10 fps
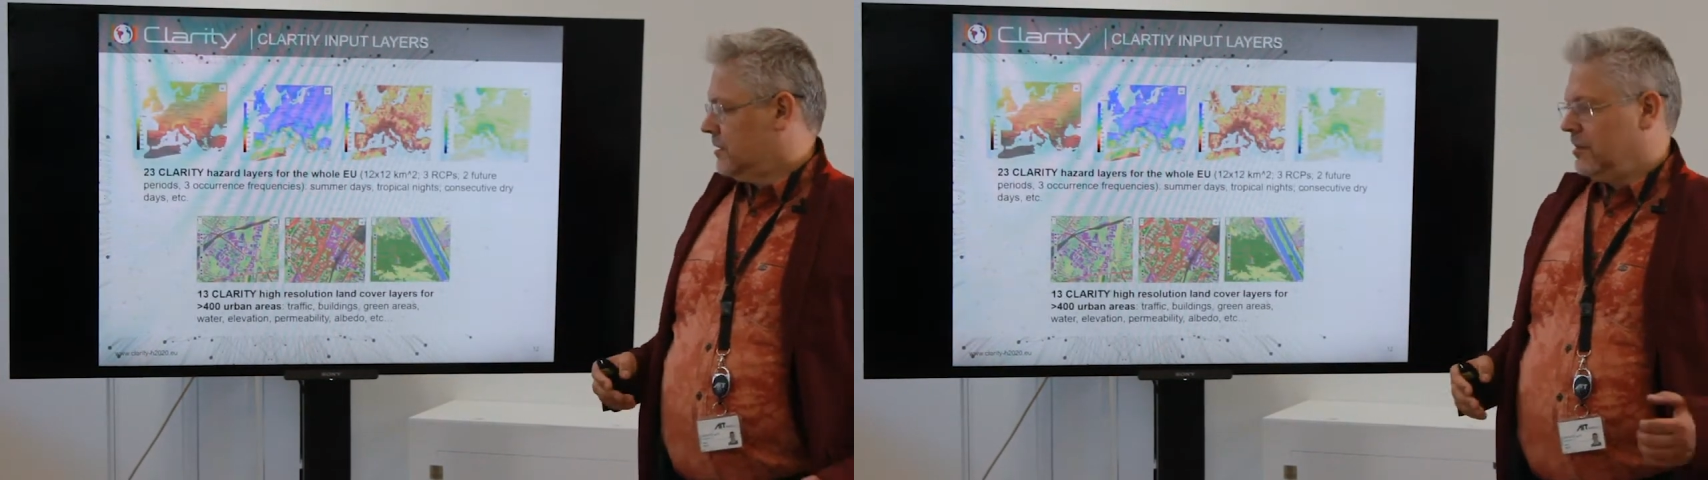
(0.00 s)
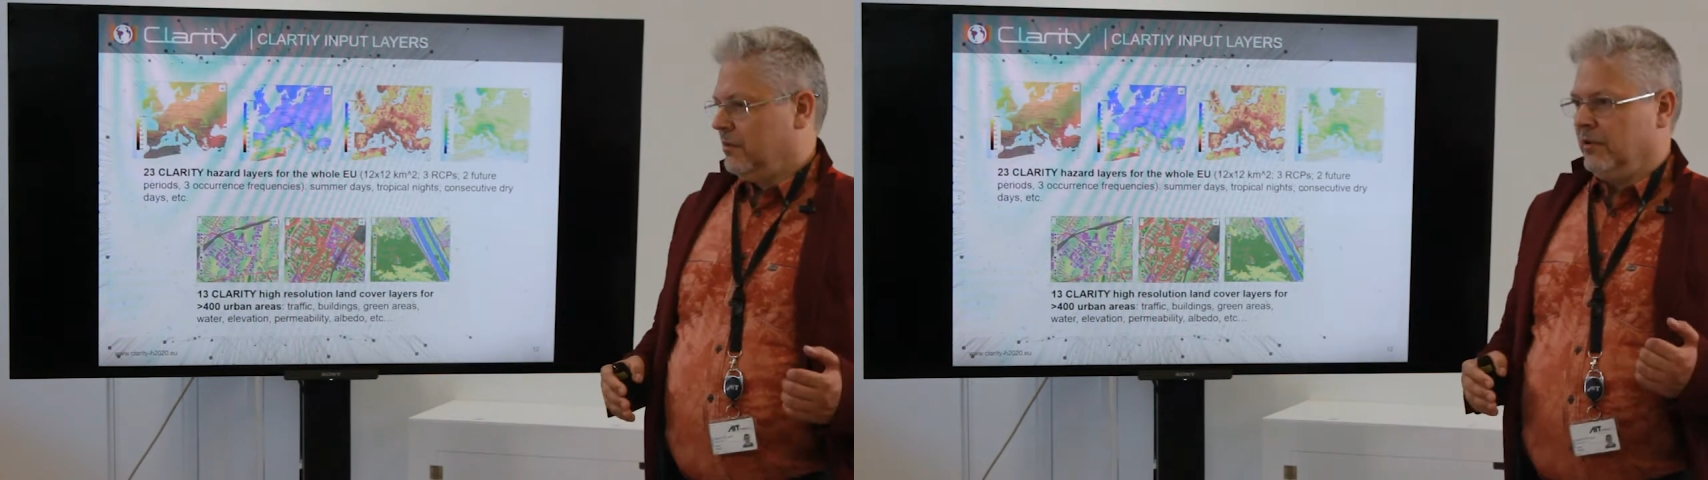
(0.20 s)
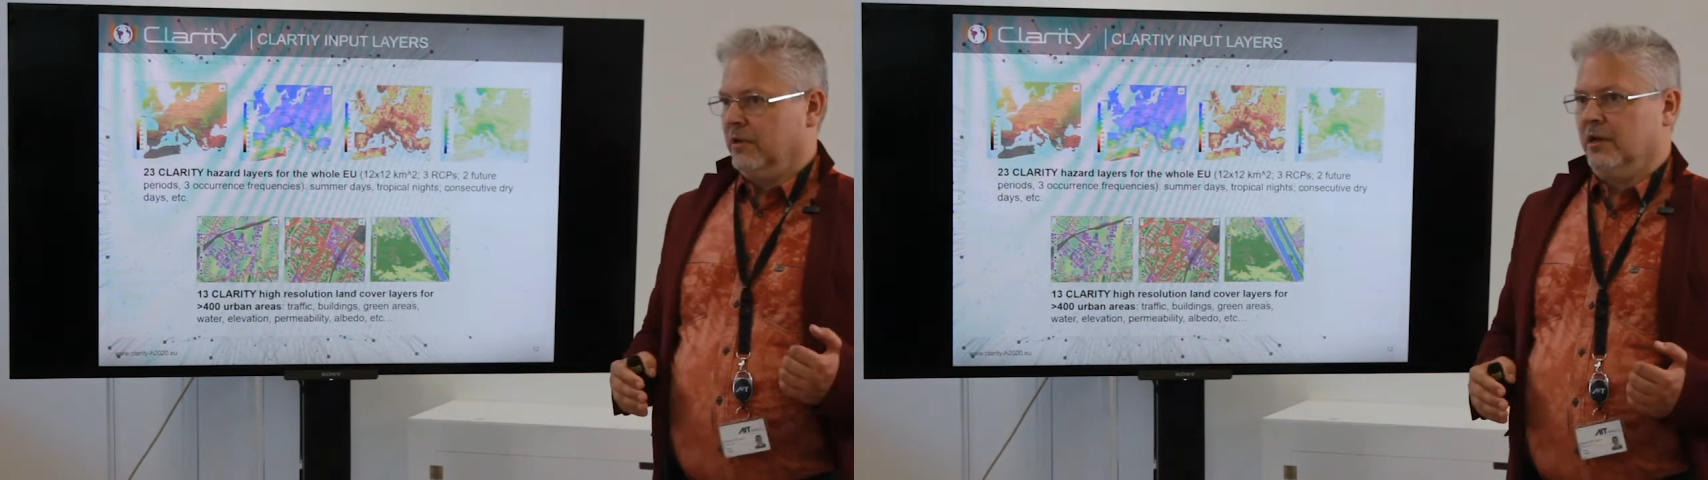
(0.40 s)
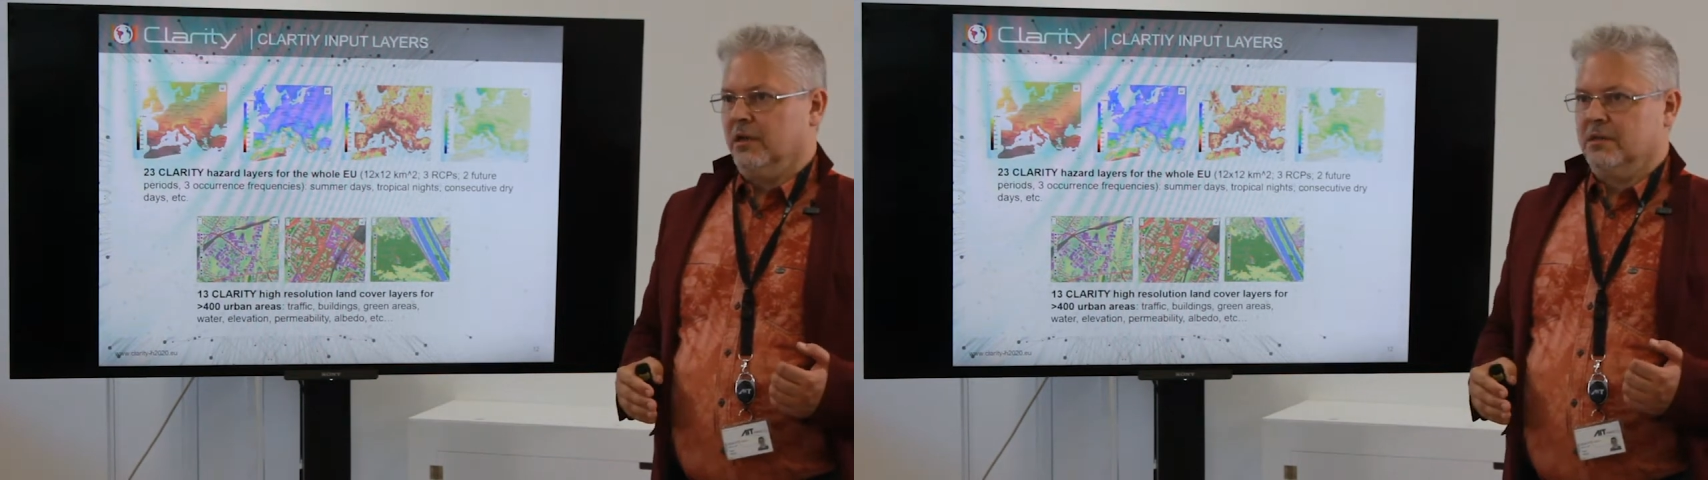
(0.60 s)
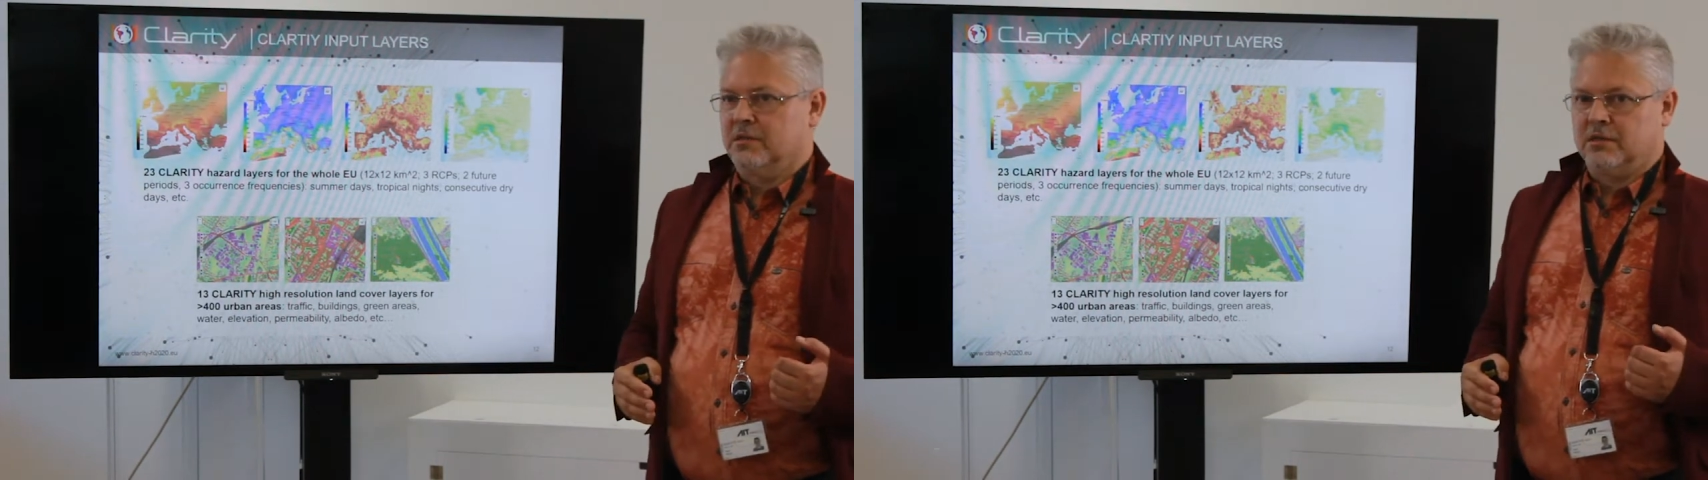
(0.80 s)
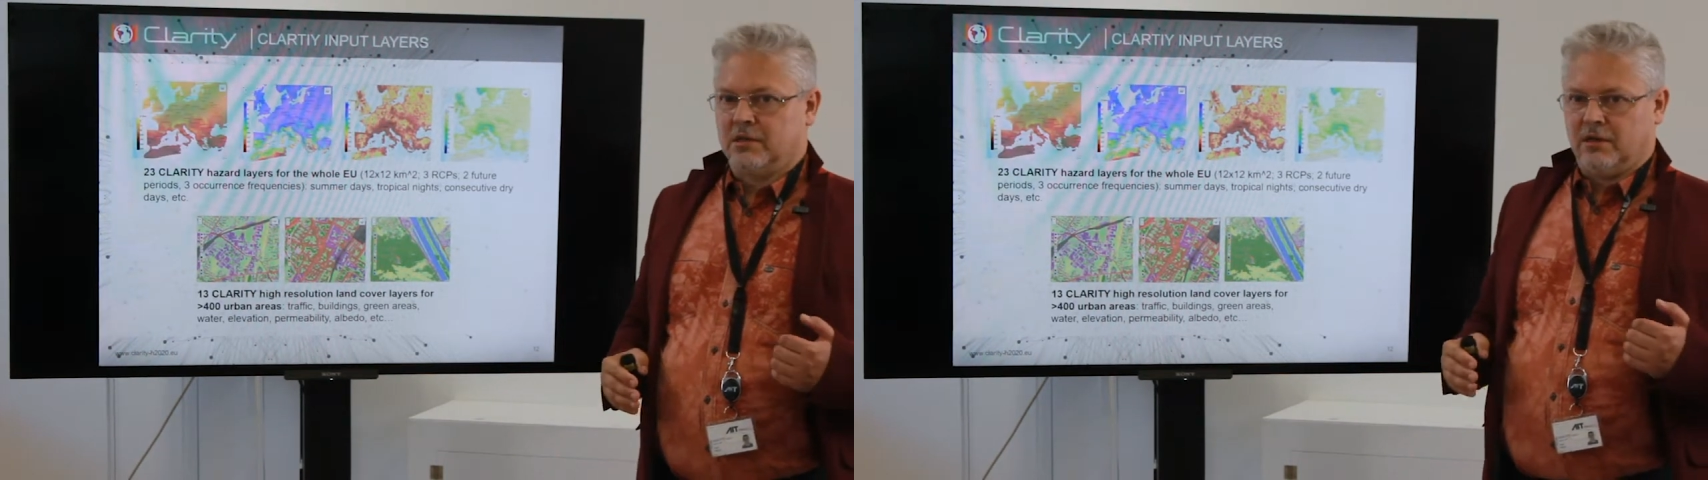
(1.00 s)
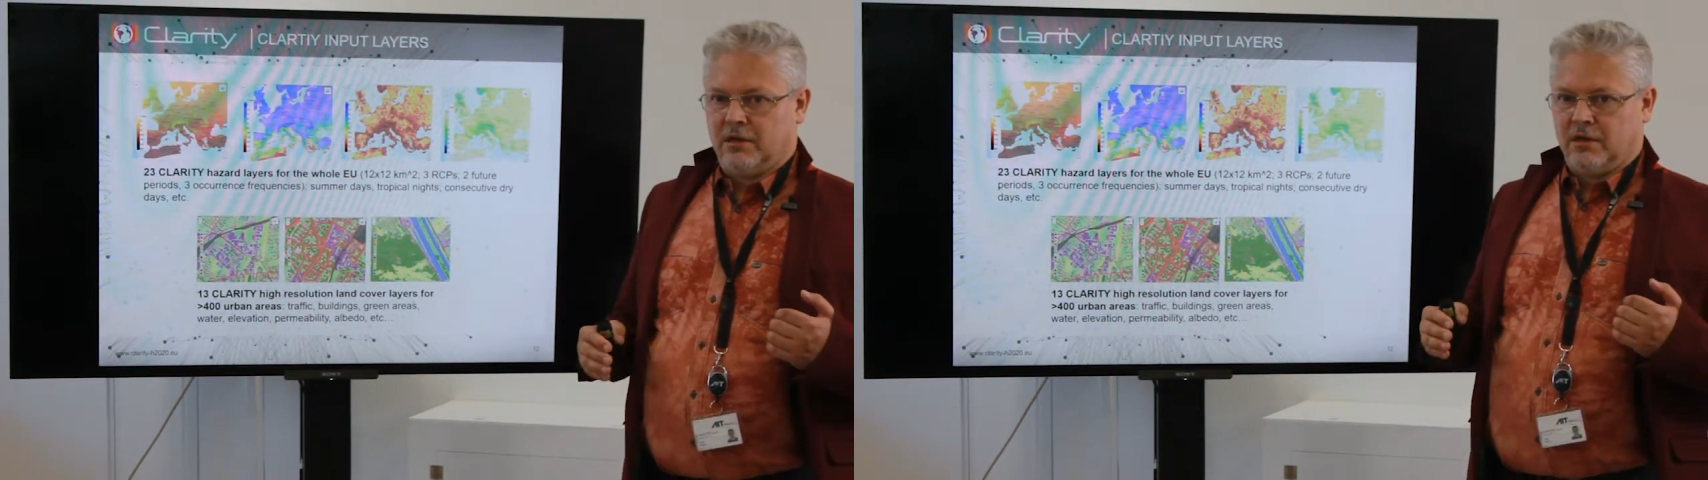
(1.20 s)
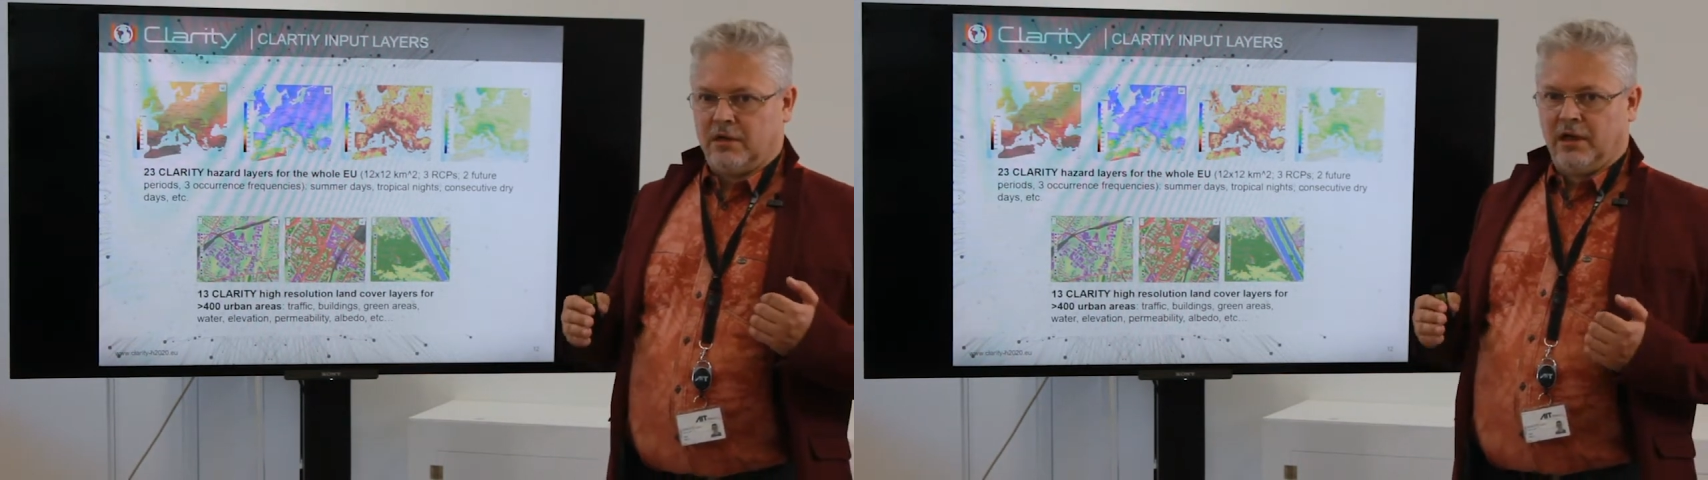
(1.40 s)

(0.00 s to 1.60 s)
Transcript: giving us a